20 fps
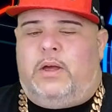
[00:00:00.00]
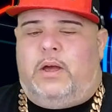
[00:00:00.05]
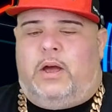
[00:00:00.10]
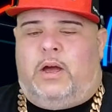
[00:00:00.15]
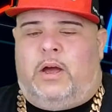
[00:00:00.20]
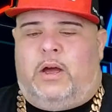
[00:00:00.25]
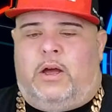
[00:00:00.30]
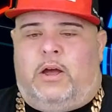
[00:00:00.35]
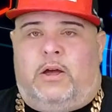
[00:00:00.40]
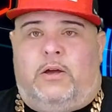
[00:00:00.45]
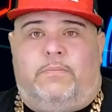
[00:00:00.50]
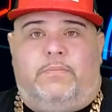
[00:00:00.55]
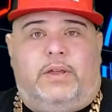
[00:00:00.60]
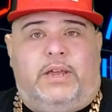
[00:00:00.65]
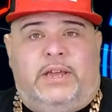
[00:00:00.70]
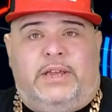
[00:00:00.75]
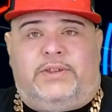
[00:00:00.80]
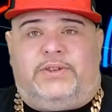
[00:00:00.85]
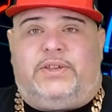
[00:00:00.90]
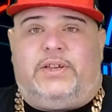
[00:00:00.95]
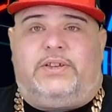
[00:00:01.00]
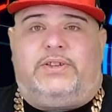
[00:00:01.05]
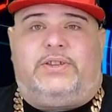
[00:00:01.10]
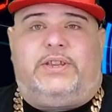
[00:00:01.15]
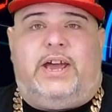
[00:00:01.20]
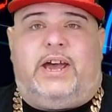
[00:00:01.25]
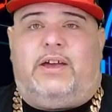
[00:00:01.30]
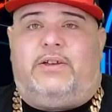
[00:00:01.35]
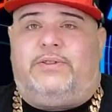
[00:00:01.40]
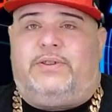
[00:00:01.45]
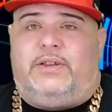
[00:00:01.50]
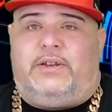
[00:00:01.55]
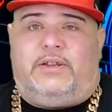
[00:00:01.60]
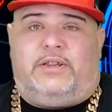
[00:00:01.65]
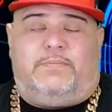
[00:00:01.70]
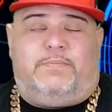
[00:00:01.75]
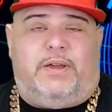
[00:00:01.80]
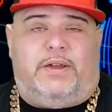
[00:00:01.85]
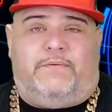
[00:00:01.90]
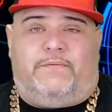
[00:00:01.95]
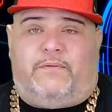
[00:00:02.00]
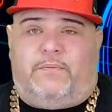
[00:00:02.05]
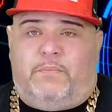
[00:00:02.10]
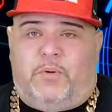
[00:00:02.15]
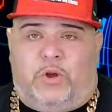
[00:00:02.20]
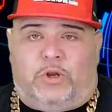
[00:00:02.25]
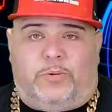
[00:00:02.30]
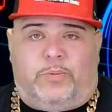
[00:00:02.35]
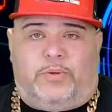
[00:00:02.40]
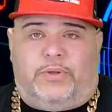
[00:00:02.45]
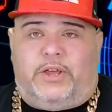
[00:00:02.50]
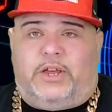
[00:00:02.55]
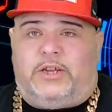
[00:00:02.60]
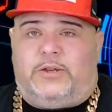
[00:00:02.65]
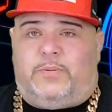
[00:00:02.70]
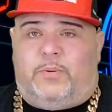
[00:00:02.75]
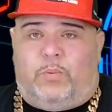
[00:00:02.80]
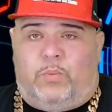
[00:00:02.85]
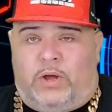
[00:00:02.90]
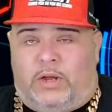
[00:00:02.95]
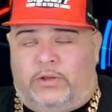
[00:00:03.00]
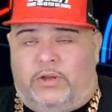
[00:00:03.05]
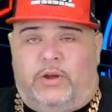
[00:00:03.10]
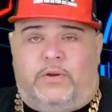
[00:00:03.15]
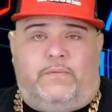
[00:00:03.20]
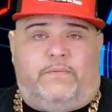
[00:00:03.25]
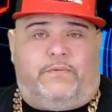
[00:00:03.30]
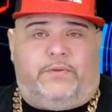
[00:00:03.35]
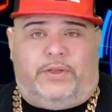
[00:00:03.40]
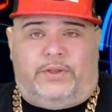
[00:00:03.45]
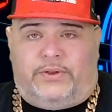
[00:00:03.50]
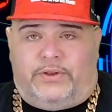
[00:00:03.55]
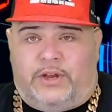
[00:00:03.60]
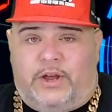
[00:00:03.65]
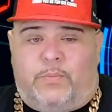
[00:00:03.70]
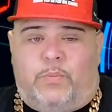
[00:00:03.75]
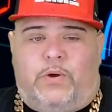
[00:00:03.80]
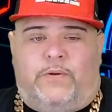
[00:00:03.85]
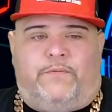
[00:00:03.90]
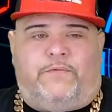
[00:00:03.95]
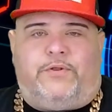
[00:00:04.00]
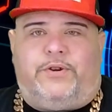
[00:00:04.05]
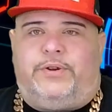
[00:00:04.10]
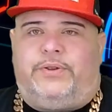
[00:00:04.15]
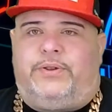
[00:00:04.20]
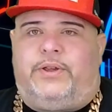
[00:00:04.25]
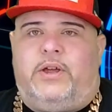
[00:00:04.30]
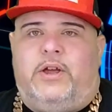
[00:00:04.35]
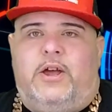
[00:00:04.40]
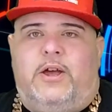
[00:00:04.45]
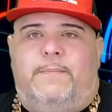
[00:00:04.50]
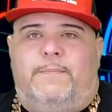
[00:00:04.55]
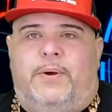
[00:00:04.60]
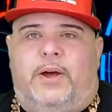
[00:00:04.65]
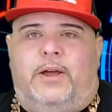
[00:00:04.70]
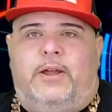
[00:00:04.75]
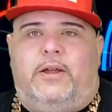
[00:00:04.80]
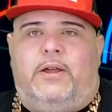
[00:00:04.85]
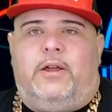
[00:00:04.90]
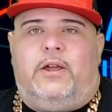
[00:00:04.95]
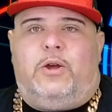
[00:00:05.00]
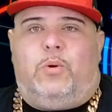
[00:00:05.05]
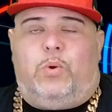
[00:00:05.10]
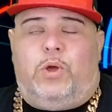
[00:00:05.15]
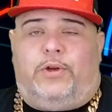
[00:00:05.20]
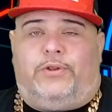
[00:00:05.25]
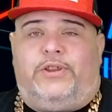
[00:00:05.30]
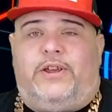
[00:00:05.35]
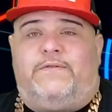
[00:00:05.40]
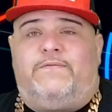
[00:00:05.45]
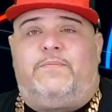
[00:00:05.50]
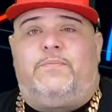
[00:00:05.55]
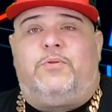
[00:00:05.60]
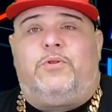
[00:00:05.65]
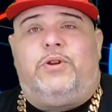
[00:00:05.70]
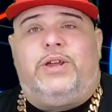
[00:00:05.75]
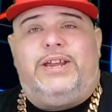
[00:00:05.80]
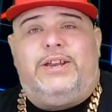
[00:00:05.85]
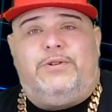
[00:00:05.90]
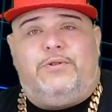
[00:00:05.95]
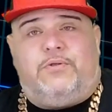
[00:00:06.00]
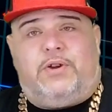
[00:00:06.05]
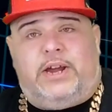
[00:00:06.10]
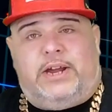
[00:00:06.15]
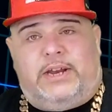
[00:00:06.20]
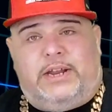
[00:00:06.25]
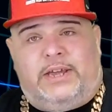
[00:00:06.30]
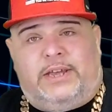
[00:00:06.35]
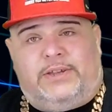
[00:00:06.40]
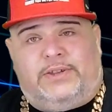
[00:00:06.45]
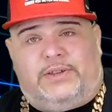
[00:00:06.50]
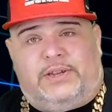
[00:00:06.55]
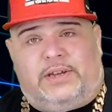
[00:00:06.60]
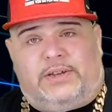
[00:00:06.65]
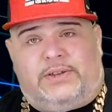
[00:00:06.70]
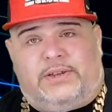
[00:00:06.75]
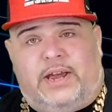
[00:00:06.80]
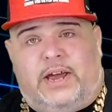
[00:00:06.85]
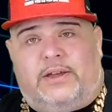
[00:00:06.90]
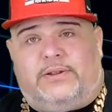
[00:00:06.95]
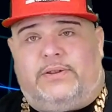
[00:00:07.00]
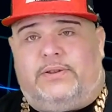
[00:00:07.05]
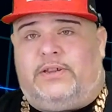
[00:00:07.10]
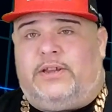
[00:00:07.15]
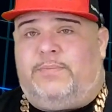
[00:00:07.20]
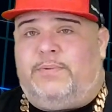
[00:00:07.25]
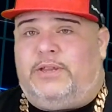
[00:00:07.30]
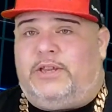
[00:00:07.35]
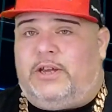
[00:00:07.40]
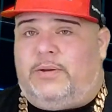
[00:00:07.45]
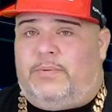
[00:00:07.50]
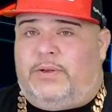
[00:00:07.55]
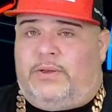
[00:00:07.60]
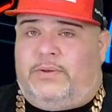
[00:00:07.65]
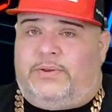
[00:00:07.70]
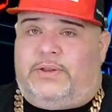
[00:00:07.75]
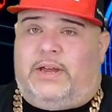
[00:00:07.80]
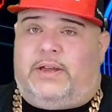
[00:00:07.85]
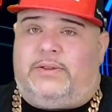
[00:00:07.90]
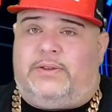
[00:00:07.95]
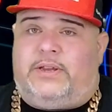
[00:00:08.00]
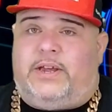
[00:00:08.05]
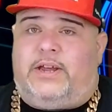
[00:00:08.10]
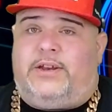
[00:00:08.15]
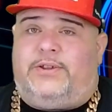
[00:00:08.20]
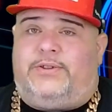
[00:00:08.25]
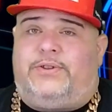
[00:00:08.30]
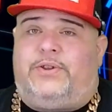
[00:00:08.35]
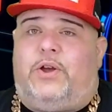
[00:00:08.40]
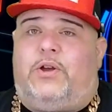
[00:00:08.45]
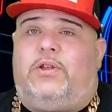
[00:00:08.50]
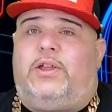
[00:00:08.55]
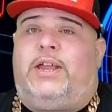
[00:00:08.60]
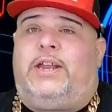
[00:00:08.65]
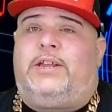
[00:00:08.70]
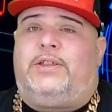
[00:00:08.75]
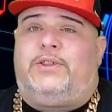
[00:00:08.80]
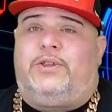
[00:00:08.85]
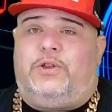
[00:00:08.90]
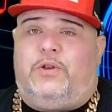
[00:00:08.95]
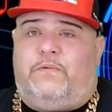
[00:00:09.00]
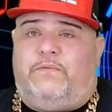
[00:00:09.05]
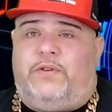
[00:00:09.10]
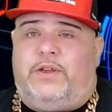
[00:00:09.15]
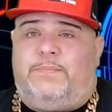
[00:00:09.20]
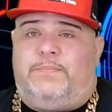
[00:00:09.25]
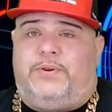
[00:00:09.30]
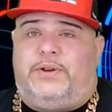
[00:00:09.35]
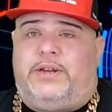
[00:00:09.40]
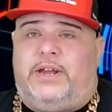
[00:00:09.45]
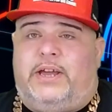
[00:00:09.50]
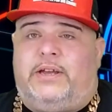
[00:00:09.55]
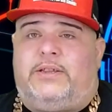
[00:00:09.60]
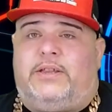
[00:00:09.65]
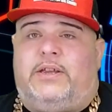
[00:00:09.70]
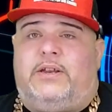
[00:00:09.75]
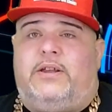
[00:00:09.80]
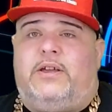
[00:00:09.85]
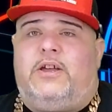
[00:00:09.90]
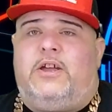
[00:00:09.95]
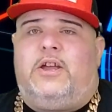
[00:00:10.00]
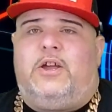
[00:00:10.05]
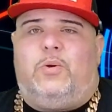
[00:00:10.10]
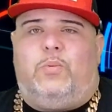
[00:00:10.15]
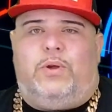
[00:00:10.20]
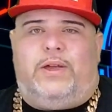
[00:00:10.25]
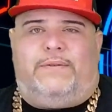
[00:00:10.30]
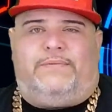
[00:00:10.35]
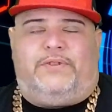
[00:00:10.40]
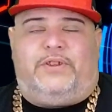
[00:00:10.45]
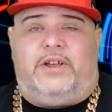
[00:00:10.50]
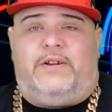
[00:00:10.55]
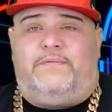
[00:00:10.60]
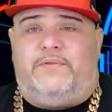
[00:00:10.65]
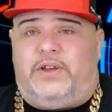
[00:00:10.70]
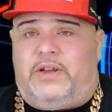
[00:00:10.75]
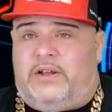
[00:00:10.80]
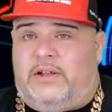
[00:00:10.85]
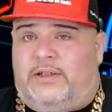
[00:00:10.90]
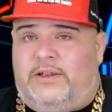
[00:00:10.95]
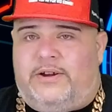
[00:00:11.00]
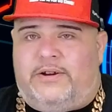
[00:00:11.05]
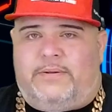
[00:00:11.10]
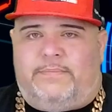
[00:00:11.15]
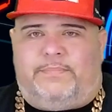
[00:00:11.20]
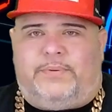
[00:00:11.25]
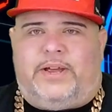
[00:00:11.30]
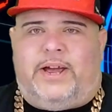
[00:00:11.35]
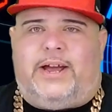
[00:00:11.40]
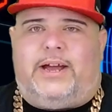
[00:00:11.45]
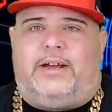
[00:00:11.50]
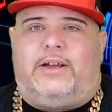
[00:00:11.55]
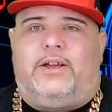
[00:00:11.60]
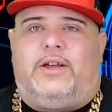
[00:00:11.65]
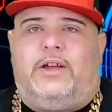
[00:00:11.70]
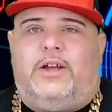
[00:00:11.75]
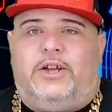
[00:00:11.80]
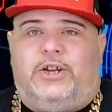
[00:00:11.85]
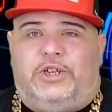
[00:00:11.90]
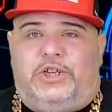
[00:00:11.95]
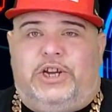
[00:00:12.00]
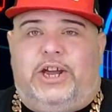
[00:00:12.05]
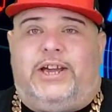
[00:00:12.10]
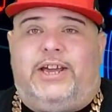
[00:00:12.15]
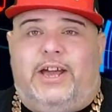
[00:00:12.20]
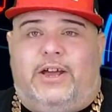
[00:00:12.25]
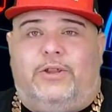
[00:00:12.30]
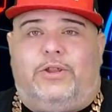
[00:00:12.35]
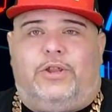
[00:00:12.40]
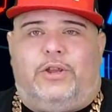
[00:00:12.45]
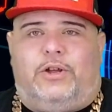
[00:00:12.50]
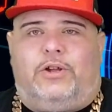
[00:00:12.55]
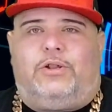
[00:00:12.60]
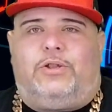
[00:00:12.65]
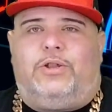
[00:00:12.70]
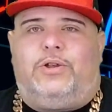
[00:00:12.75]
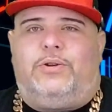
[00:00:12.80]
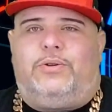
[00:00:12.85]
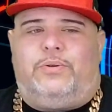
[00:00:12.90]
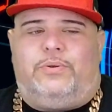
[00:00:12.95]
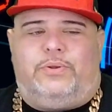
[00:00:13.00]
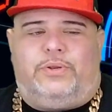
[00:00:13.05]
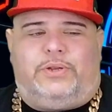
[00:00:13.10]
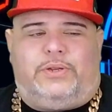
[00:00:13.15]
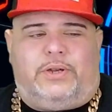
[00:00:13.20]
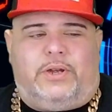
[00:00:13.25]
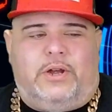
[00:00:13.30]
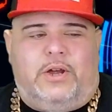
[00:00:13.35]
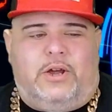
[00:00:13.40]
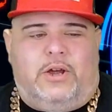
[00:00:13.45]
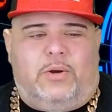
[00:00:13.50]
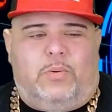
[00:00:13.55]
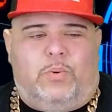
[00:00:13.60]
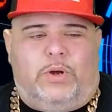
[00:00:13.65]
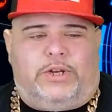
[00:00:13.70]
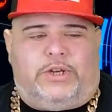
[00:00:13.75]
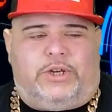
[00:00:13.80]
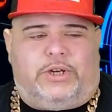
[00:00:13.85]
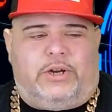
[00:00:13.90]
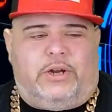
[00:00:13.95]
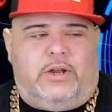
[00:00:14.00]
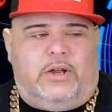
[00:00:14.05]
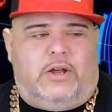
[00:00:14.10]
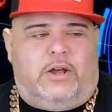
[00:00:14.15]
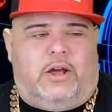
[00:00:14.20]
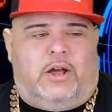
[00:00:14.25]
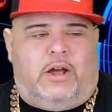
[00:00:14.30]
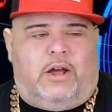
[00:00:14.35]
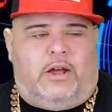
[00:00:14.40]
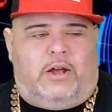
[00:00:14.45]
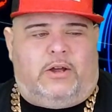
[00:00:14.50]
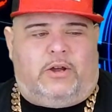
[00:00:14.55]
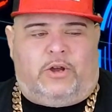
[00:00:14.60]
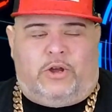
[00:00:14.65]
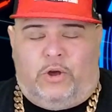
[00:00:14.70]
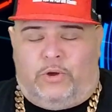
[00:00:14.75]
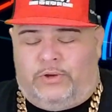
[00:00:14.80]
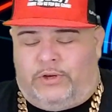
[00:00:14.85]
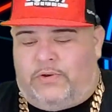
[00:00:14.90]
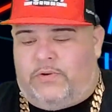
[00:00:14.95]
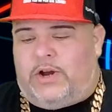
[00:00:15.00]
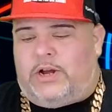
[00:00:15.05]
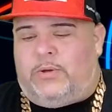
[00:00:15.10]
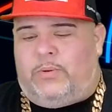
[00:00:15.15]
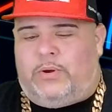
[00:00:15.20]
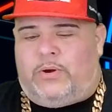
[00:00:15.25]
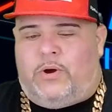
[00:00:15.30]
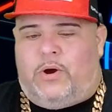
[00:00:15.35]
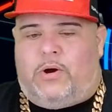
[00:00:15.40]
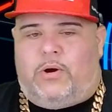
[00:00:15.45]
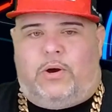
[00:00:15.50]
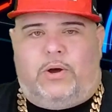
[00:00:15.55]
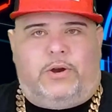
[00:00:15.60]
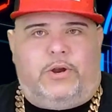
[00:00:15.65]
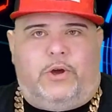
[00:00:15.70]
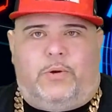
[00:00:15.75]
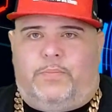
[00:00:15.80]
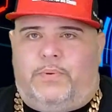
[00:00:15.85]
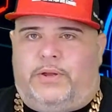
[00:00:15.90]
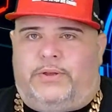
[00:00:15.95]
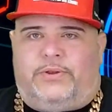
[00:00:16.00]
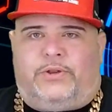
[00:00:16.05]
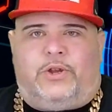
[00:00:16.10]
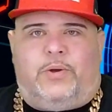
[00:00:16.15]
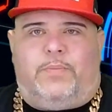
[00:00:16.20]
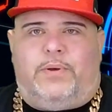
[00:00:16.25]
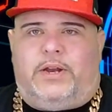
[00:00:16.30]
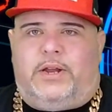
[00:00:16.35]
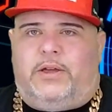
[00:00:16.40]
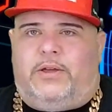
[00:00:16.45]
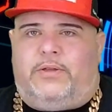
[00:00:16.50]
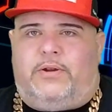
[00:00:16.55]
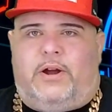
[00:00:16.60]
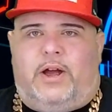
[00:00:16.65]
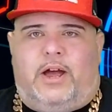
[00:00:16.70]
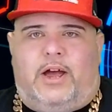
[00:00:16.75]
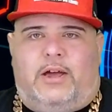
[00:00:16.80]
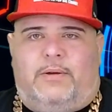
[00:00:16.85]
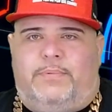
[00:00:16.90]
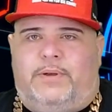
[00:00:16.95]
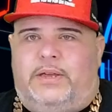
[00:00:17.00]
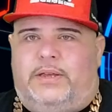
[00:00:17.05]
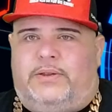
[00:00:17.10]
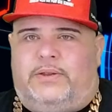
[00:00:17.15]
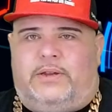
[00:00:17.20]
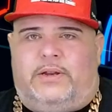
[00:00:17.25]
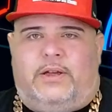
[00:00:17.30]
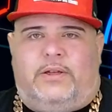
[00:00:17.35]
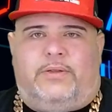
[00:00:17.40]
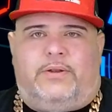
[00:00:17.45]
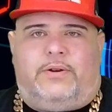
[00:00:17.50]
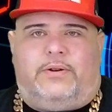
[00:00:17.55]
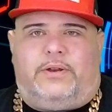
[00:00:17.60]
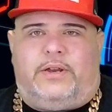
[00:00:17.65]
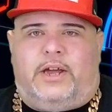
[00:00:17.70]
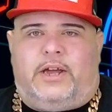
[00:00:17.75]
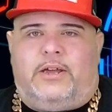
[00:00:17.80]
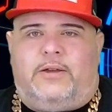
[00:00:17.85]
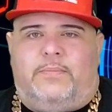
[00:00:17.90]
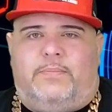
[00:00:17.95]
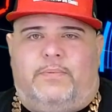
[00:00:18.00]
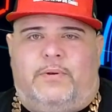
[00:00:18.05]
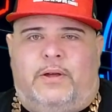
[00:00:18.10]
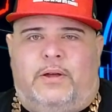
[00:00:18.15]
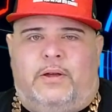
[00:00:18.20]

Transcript: E6000 is made for multiple things, but well known for the subwoofers. But we also have a marine grade E6000. So that means it can be used outside in the salt, and it's UV protected. We have stuff in clear and black. Check out the glues, which goes directly with car audio, but so many other hobbies and other type.